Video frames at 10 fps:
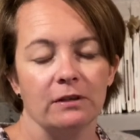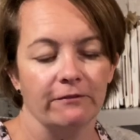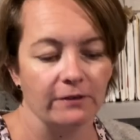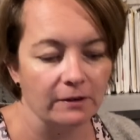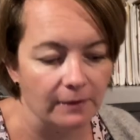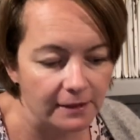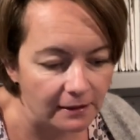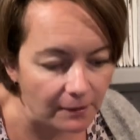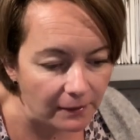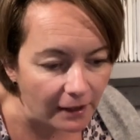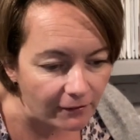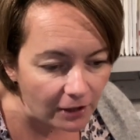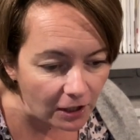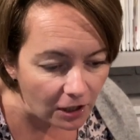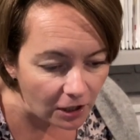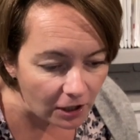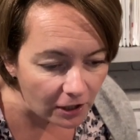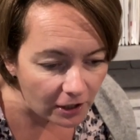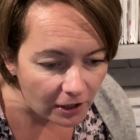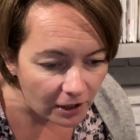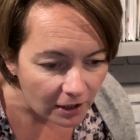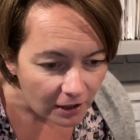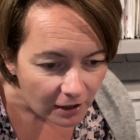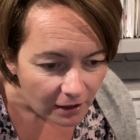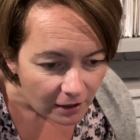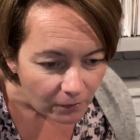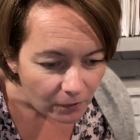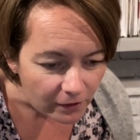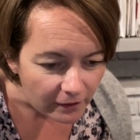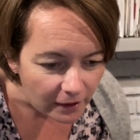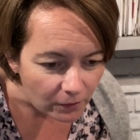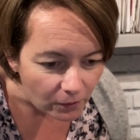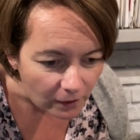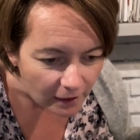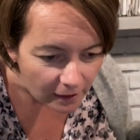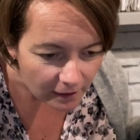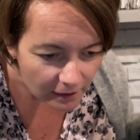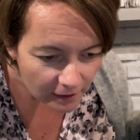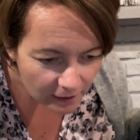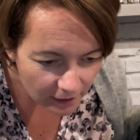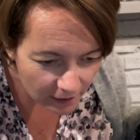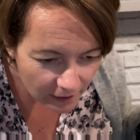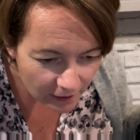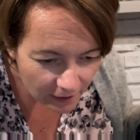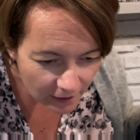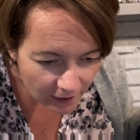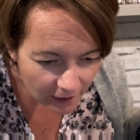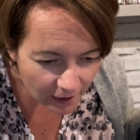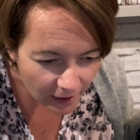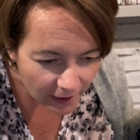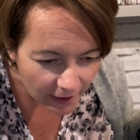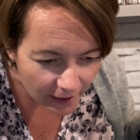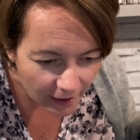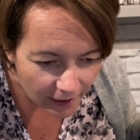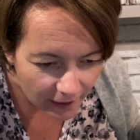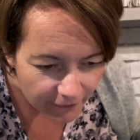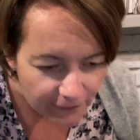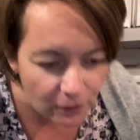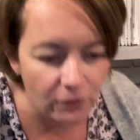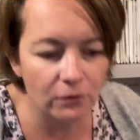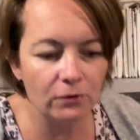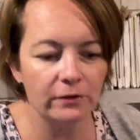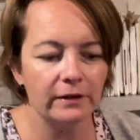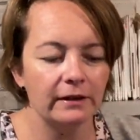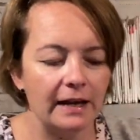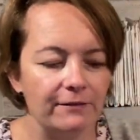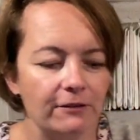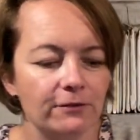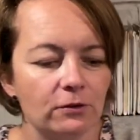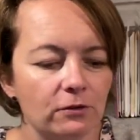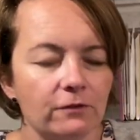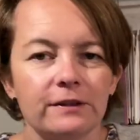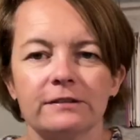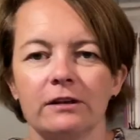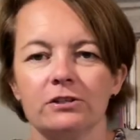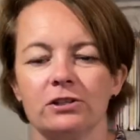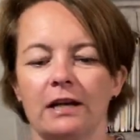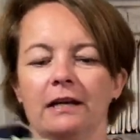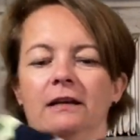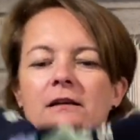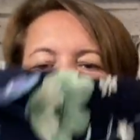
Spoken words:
in front of me, so let me have a little look. What do they call it? A floral, navy floral viscose challis.